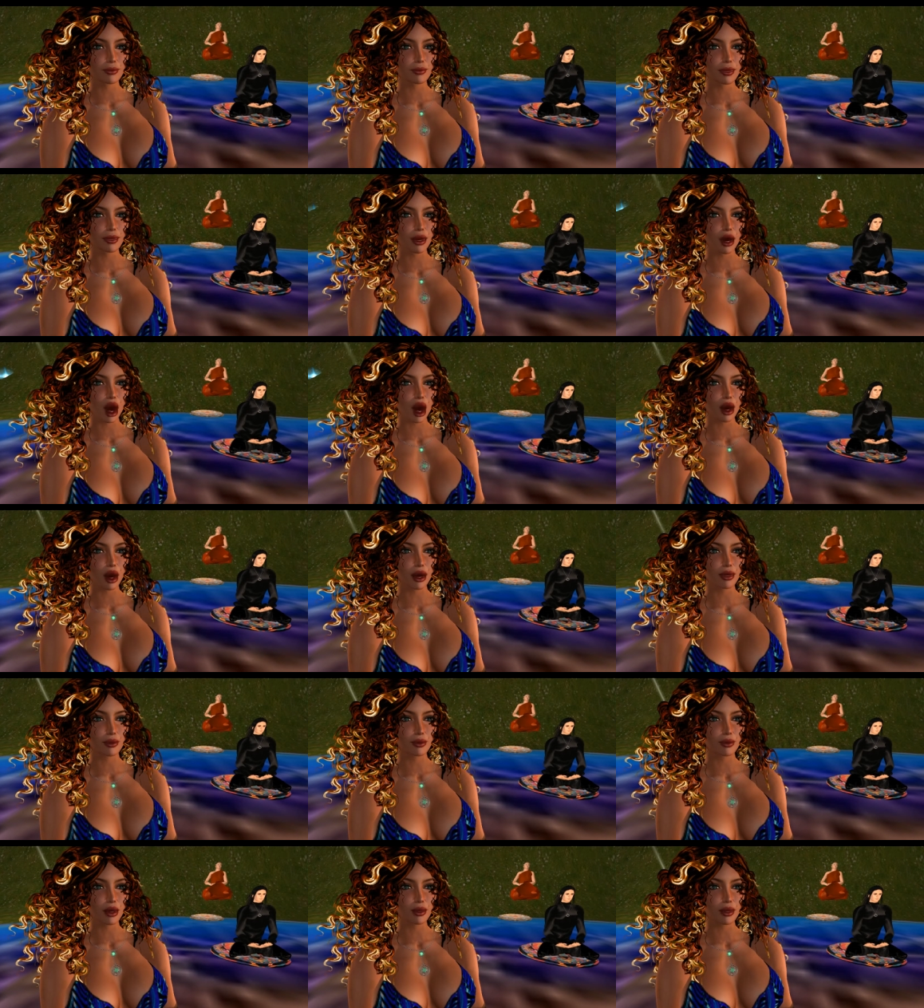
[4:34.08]
We are
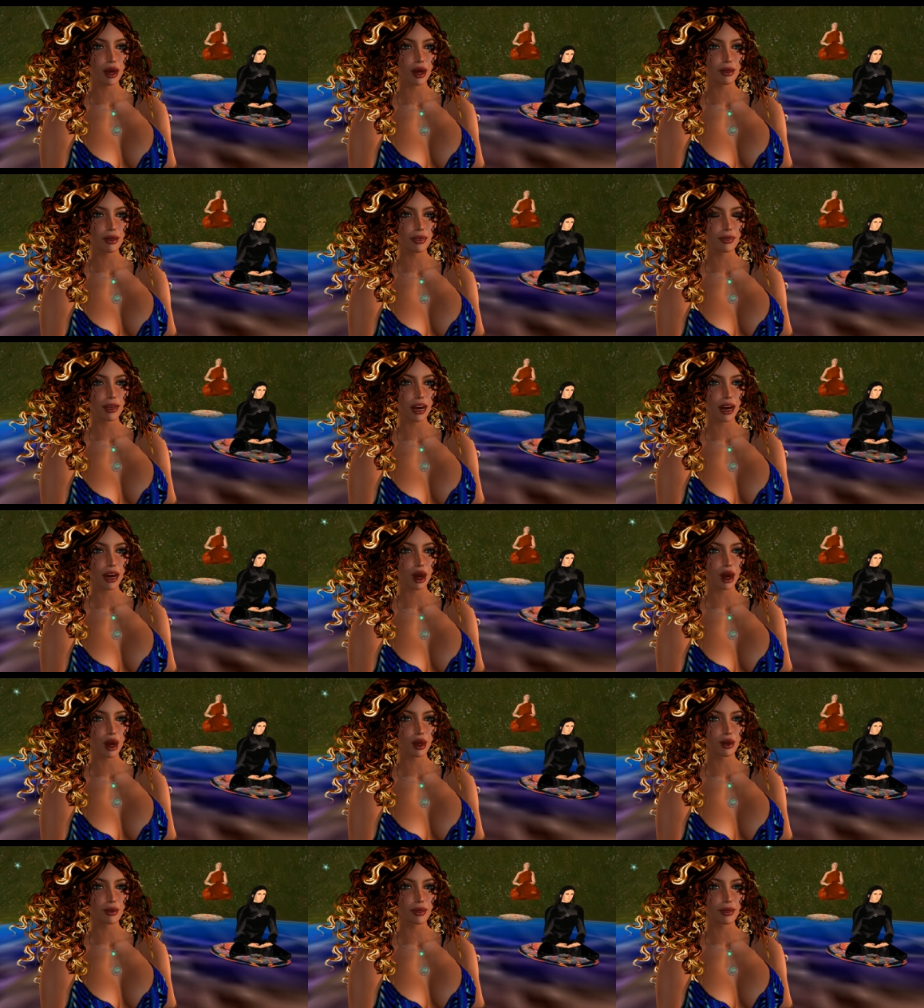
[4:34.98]
merely
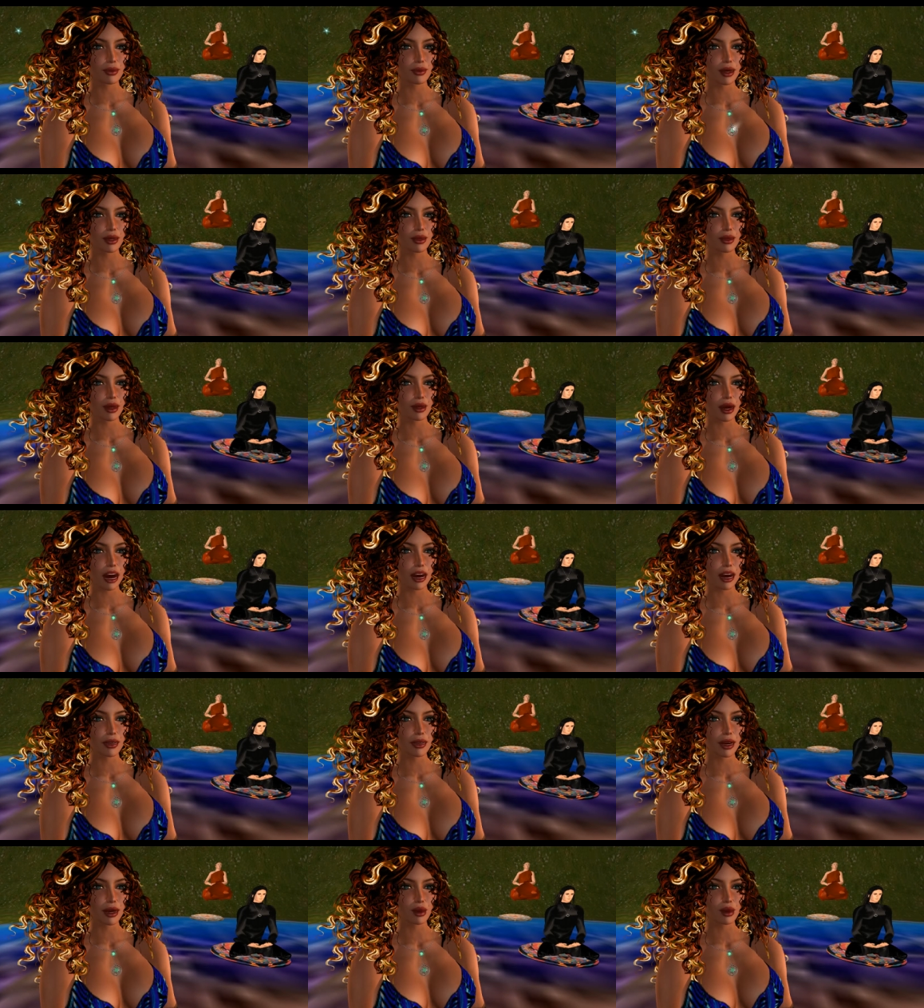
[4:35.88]
channeling
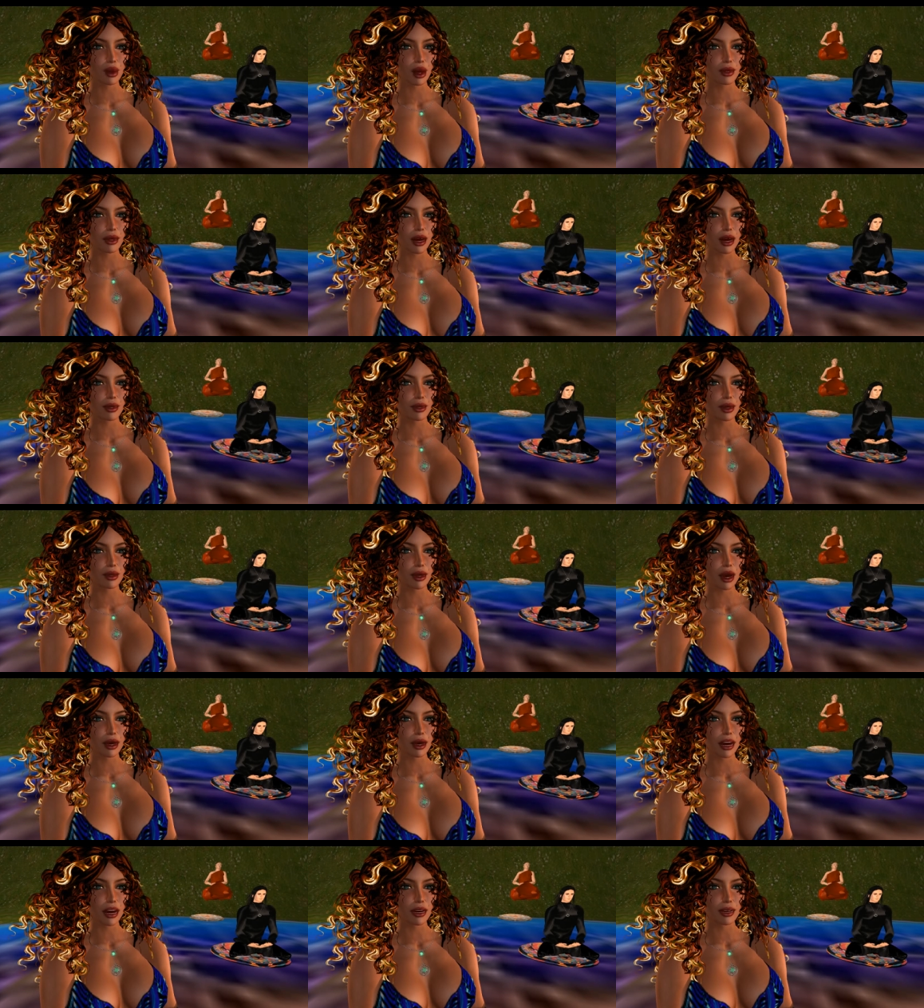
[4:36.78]
that universal
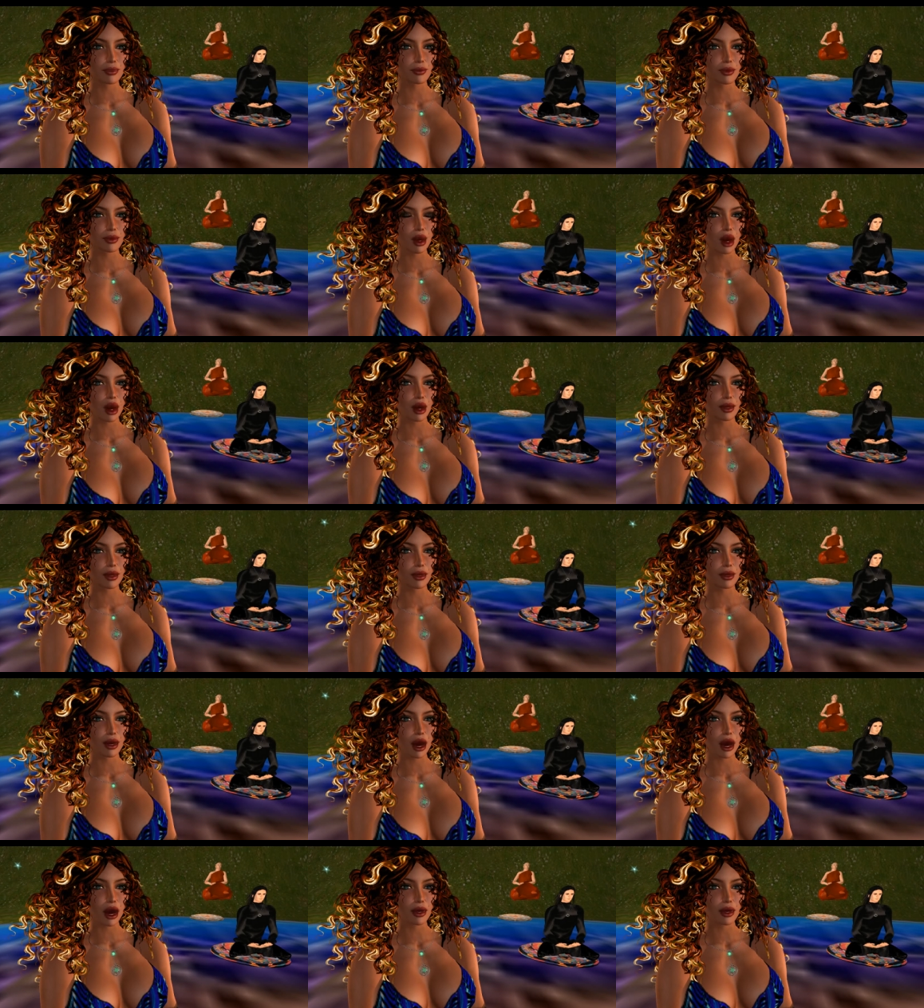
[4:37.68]
healing
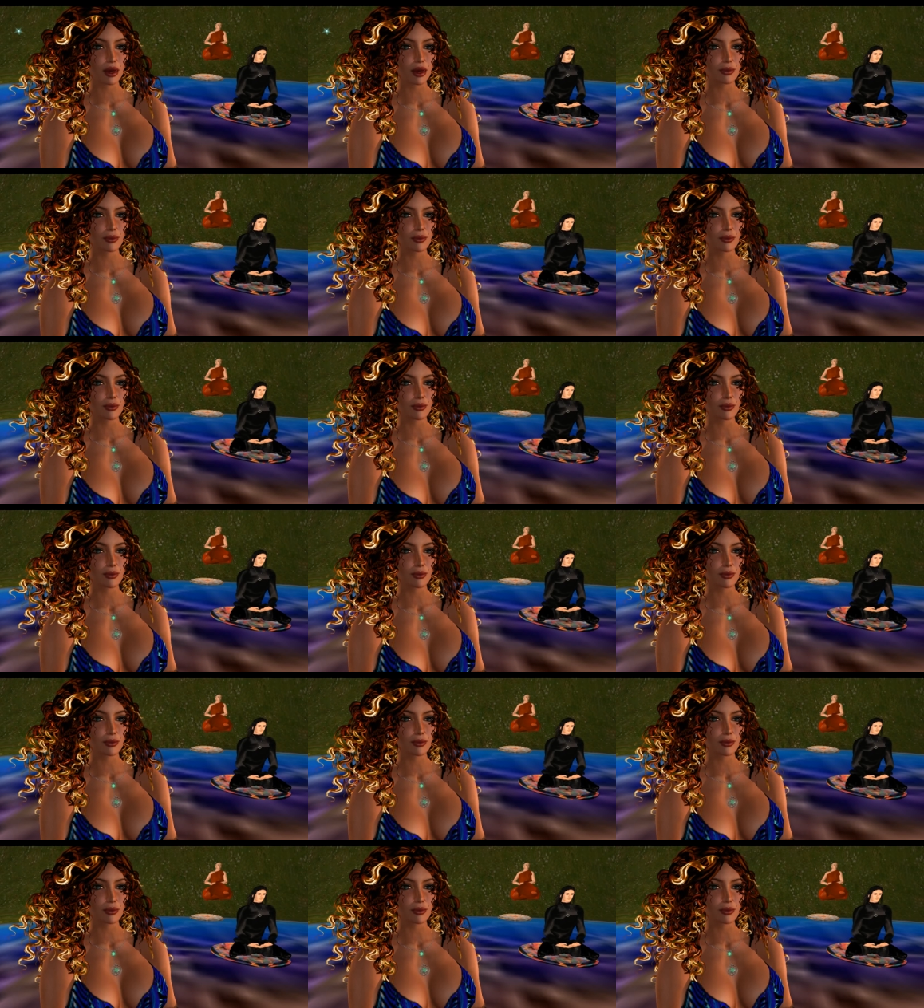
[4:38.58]
energy,